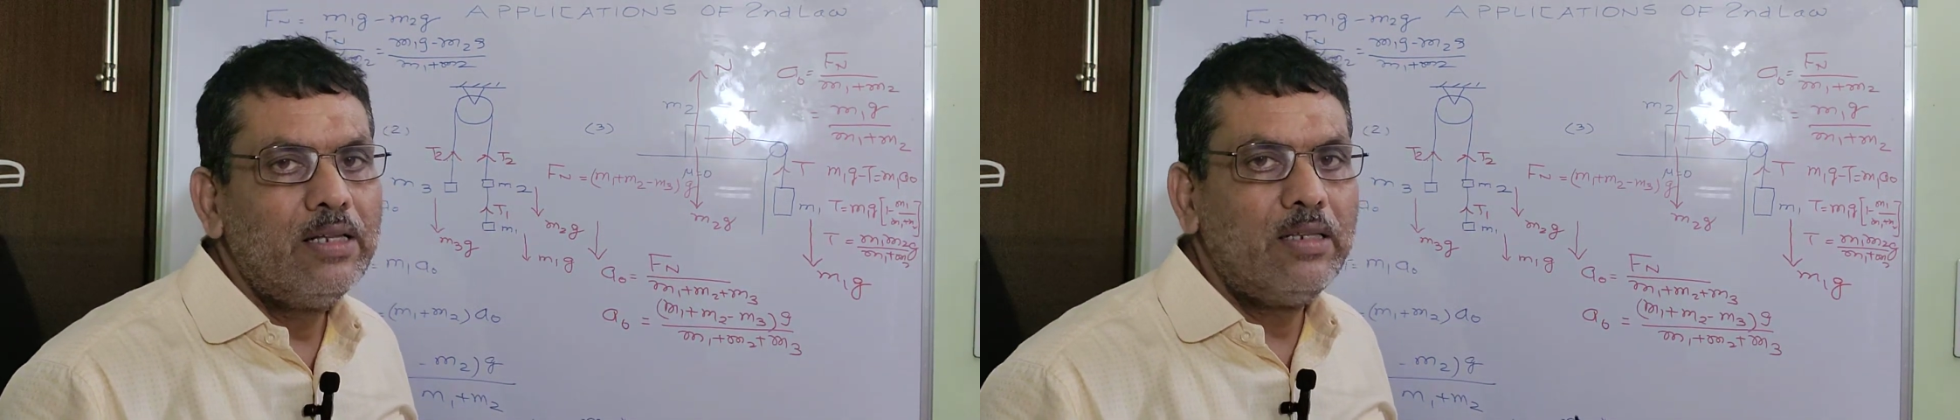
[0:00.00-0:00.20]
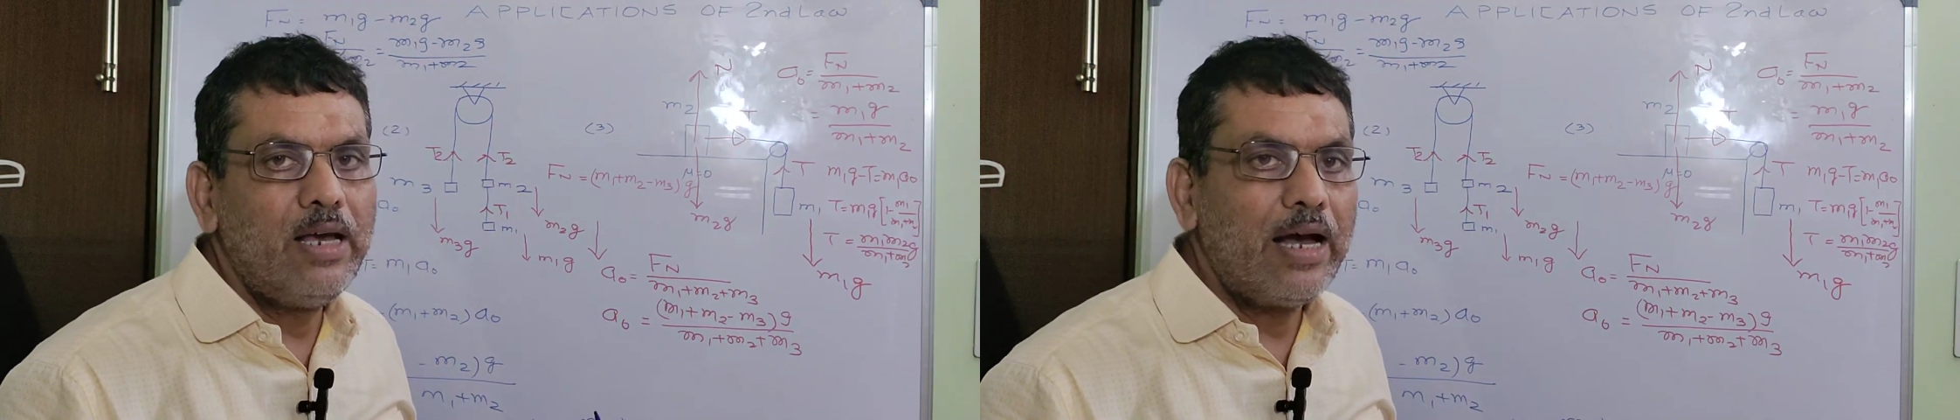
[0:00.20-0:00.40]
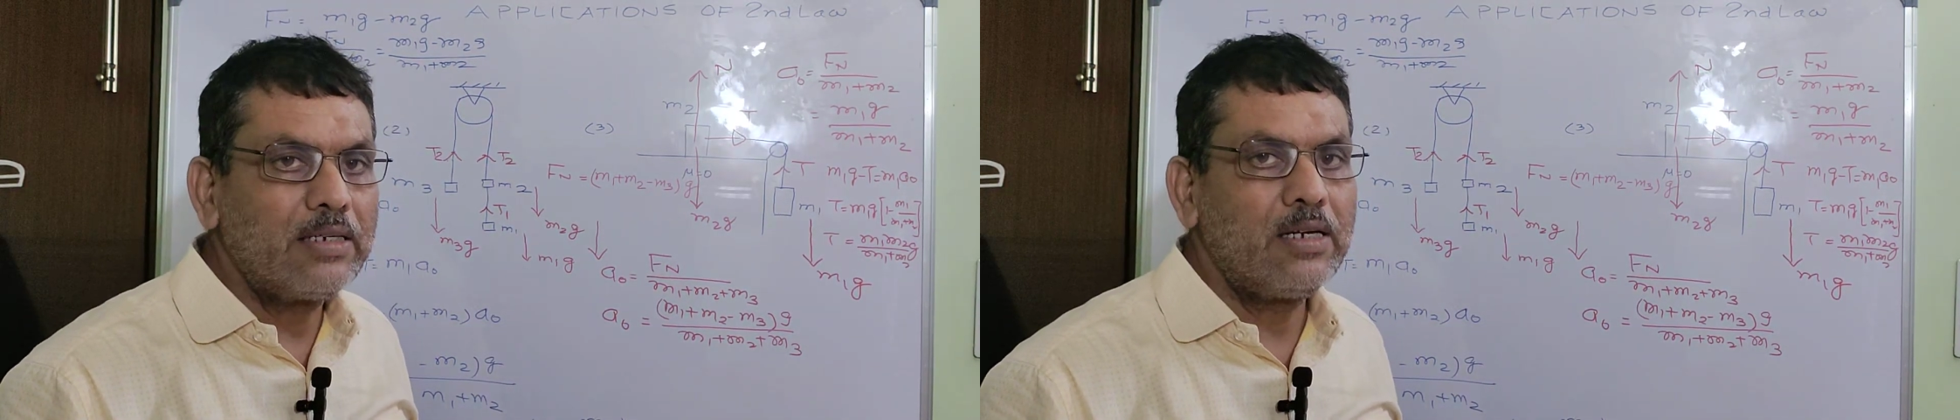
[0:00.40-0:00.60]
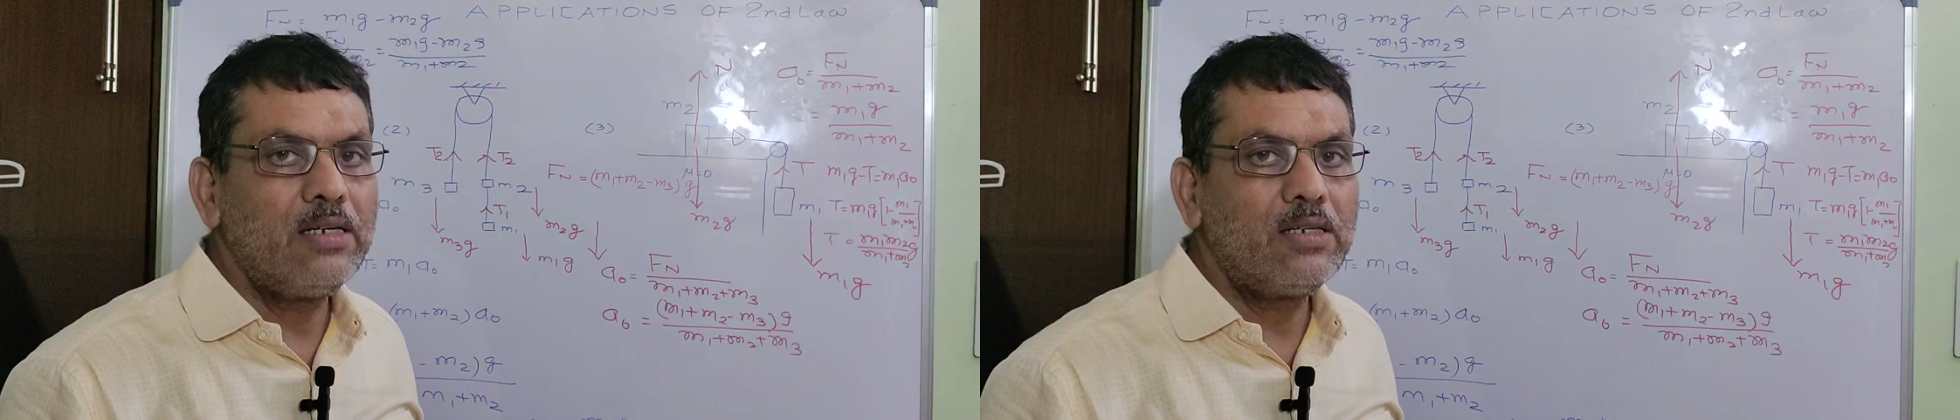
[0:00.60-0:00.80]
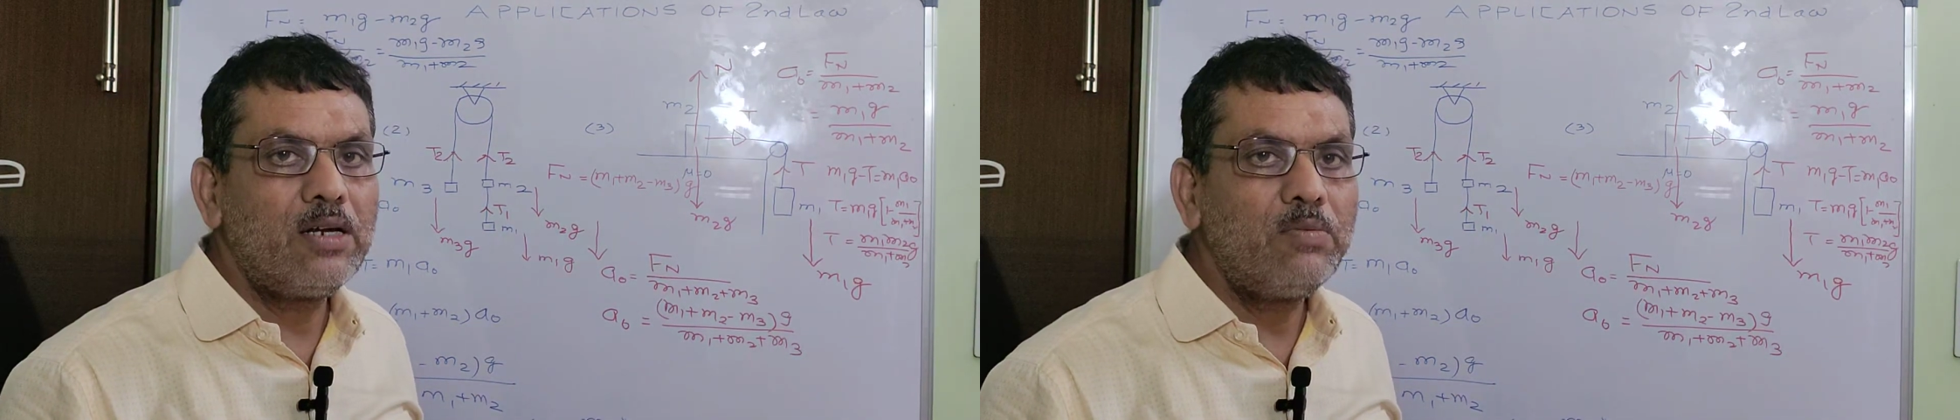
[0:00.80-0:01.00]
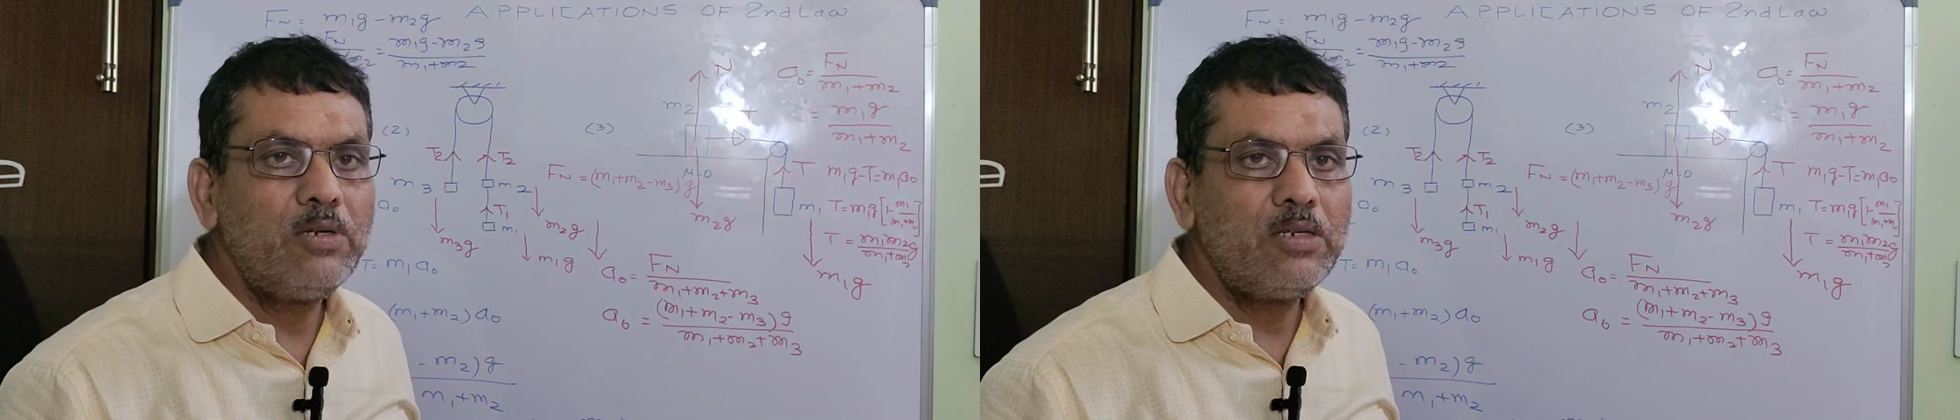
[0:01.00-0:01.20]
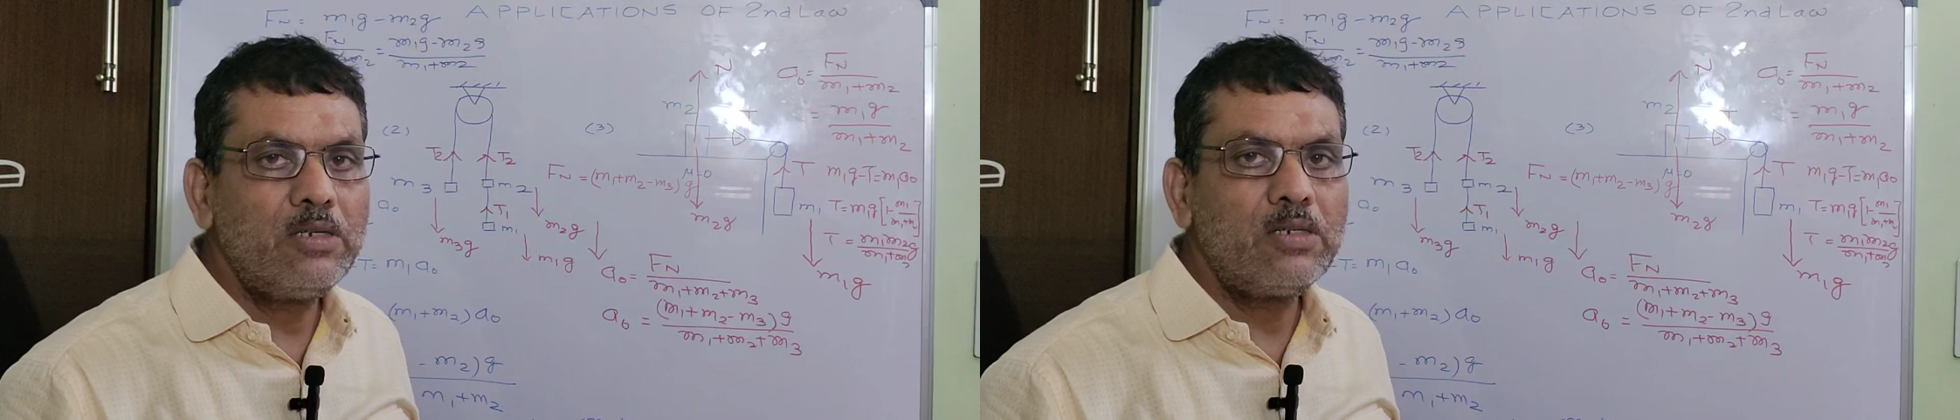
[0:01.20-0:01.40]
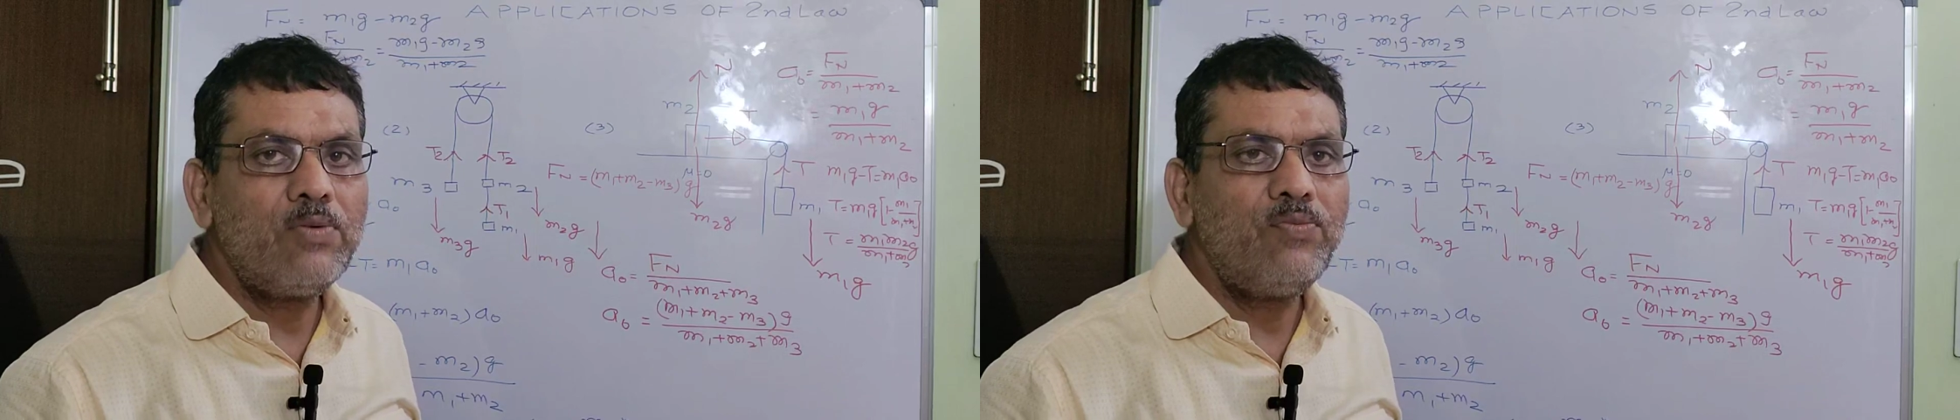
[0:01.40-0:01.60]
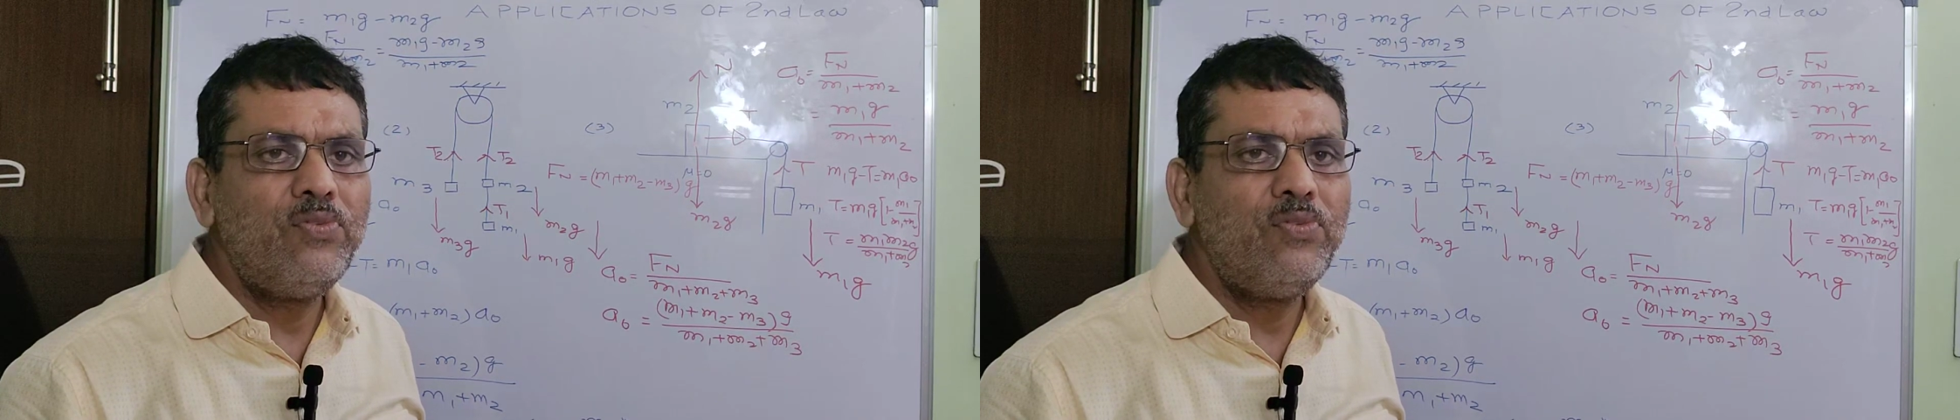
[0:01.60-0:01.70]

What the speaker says: the acceleration of the system